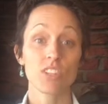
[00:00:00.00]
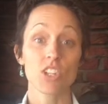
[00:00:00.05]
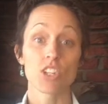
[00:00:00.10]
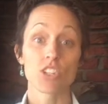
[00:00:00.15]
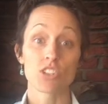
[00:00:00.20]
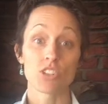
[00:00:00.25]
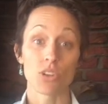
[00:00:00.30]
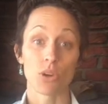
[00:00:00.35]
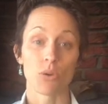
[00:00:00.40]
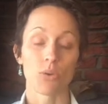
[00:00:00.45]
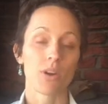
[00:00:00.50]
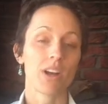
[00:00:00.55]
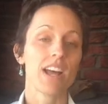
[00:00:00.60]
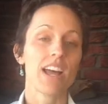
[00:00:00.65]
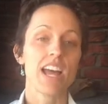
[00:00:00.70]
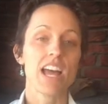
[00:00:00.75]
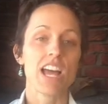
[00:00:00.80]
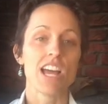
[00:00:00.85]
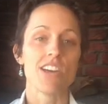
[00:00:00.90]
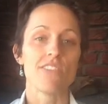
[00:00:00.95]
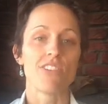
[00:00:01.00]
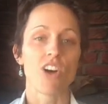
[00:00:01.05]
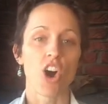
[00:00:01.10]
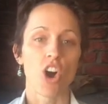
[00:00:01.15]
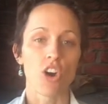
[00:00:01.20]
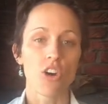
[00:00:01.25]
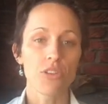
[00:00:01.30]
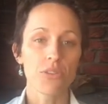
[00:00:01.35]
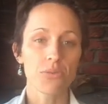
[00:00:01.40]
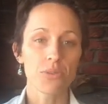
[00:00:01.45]
So, if
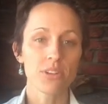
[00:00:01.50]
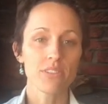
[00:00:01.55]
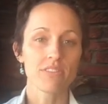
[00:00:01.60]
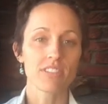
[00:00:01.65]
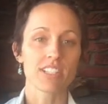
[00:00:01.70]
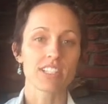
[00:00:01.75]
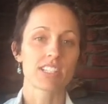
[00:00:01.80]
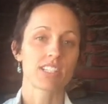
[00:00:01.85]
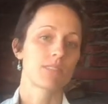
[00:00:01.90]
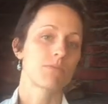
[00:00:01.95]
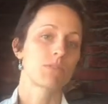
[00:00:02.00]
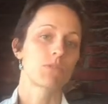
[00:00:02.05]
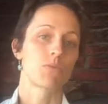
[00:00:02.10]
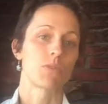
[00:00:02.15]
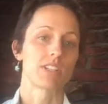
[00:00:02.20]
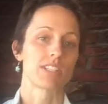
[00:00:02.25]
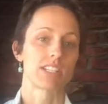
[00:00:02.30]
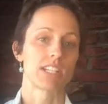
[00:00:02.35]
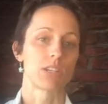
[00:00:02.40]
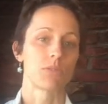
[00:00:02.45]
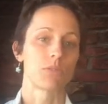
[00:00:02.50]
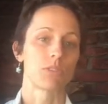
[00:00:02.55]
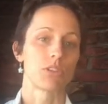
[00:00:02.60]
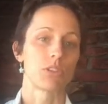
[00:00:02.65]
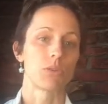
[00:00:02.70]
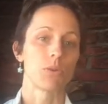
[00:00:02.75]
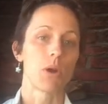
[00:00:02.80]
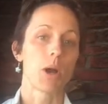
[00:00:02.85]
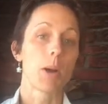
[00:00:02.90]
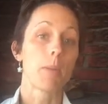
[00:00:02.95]
all three of these tips resonate with
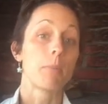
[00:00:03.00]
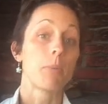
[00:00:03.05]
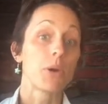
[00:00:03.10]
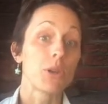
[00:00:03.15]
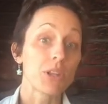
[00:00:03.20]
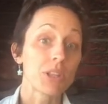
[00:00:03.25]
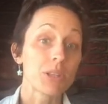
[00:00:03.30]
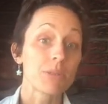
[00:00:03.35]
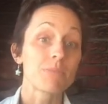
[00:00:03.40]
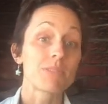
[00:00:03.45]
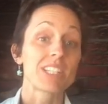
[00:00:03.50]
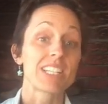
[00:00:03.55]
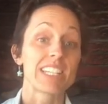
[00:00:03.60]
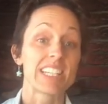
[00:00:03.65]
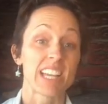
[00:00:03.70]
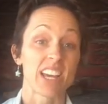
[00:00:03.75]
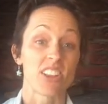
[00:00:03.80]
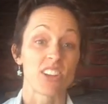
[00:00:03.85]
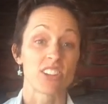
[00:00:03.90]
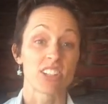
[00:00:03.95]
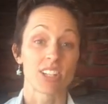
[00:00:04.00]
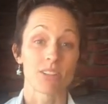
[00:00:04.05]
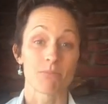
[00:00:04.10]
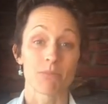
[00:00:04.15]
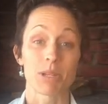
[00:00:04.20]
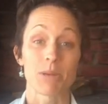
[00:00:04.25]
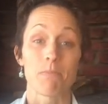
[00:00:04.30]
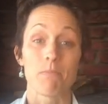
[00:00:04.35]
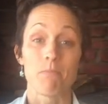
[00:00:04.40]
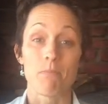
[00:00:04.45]
you, putting them together can
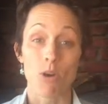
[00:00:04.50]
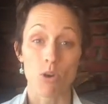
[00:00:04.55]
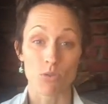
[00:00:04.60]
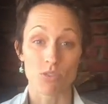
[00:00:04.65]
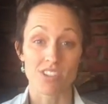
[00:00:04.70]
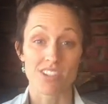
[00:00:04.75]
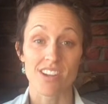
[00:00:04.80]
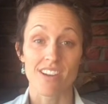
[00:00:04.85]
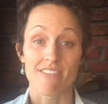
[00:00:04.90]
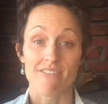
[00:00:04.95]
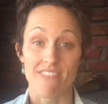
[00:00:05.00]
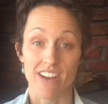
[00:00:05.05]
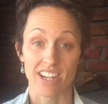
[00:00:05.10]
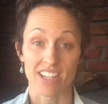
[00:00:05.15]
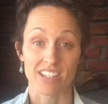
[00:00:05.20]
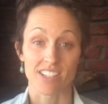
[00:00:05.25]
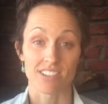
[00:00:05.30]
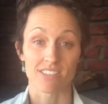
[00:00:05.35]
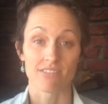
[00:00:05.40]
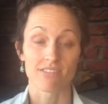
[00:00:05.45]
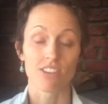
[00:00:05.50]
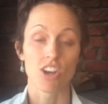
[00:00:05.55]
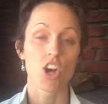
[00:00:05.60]
be most effective.